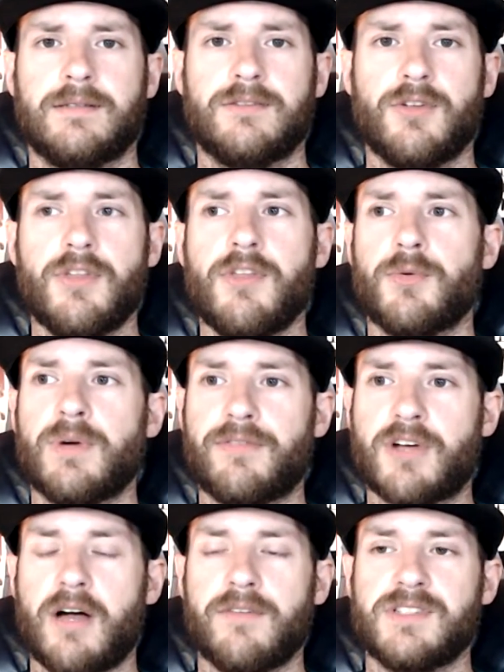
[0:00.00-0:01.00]
So then the
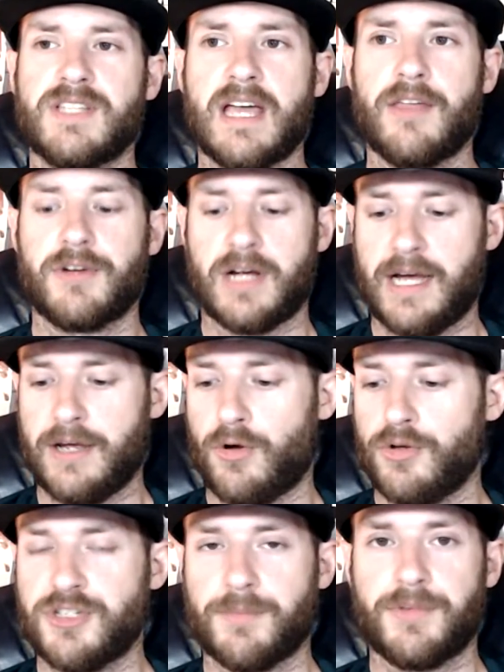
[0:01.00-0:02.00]
ref covers the other eye,
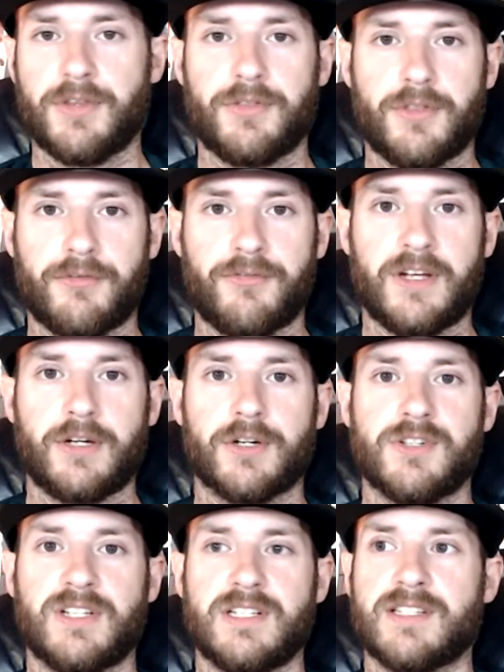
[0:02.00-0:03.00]
holds up the
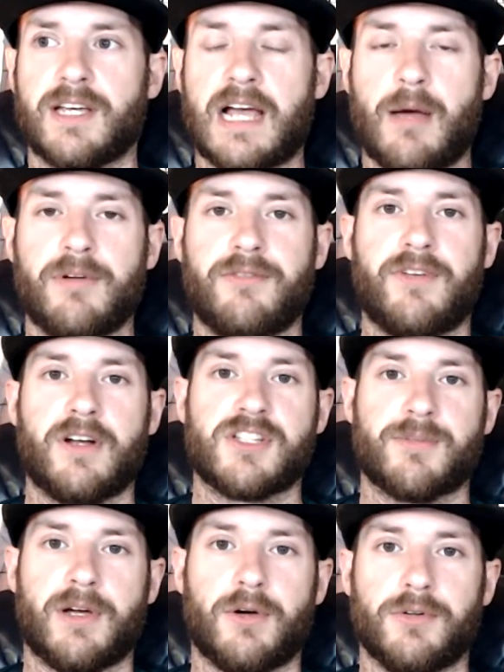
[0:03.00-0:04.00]
fingers, and he's like, how many
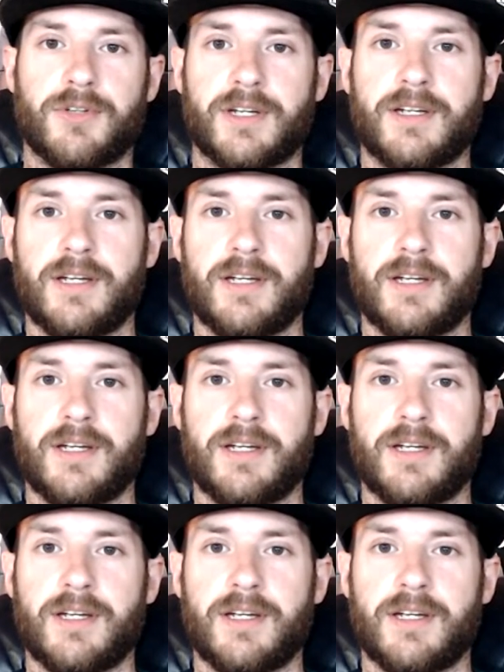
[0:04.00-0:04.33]
fingers am I holding?